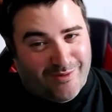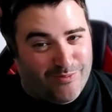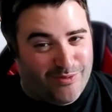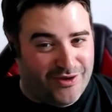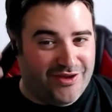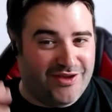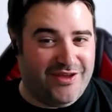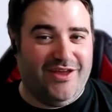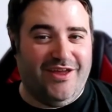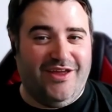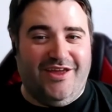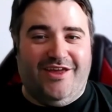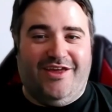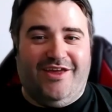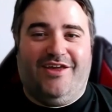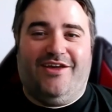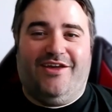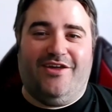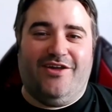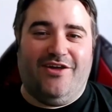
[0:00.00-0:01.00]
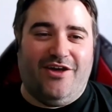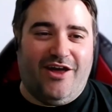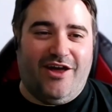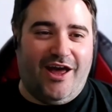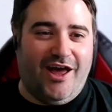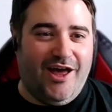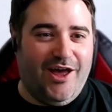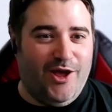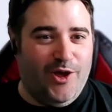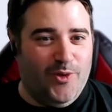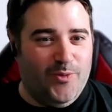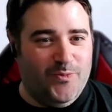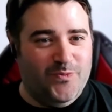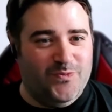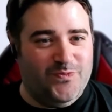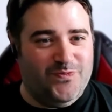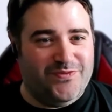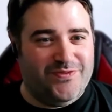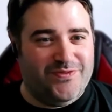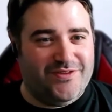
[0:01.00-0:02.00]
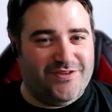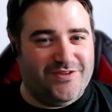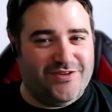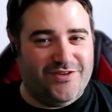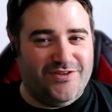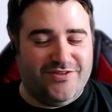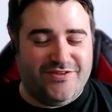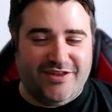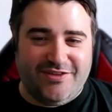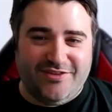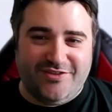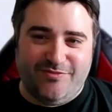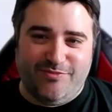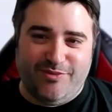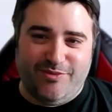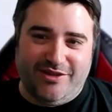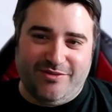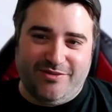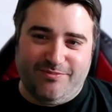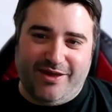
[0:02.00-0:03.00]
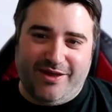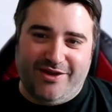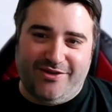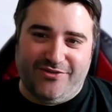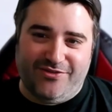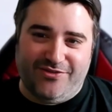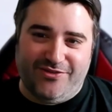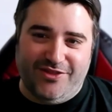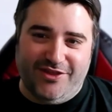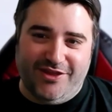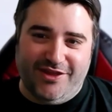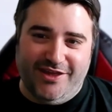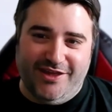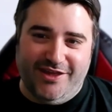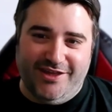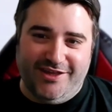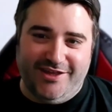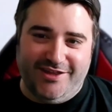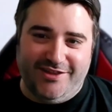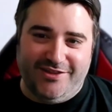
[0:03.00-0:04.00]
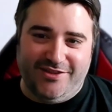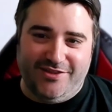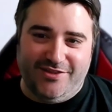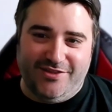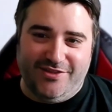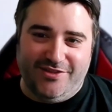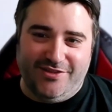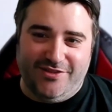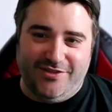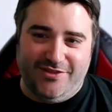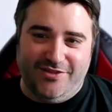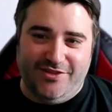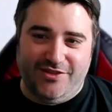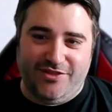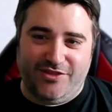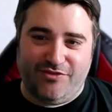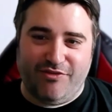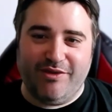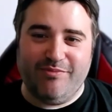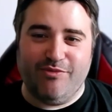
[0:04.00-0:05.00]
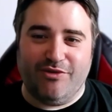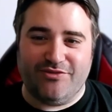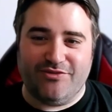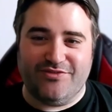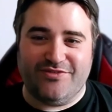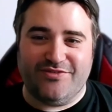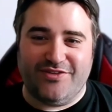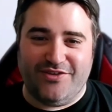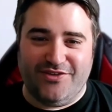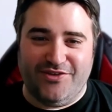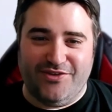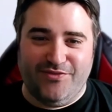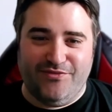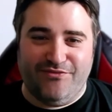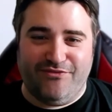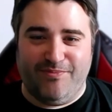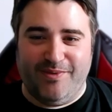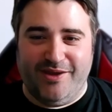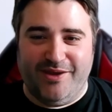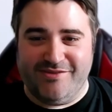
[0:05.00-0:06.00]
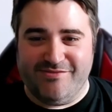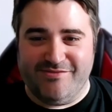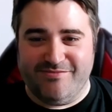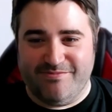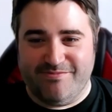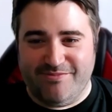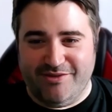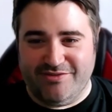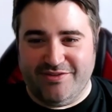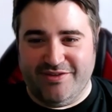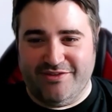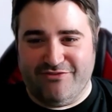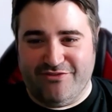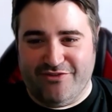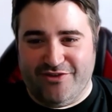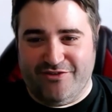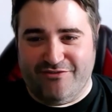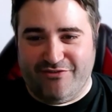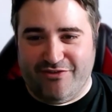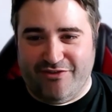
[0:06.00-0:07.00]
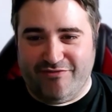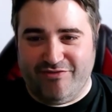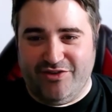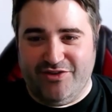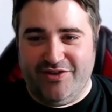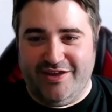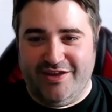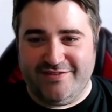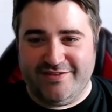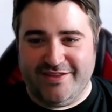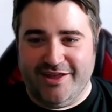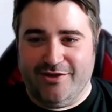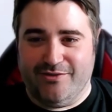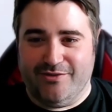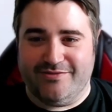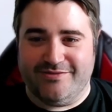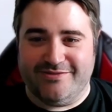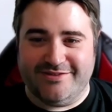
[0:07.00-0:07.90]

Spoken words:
but can you tell us a bit about the three models that you've been building for a few years now?